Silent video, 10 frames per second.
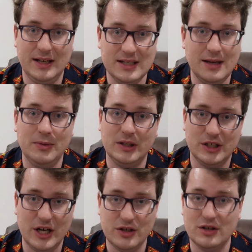He's able to
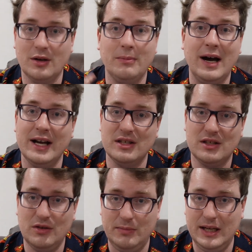change their
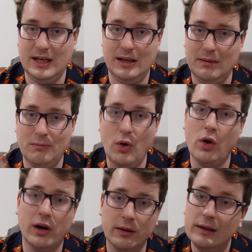minds to be
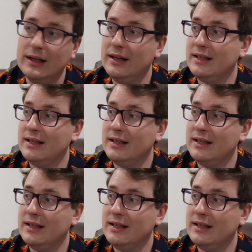more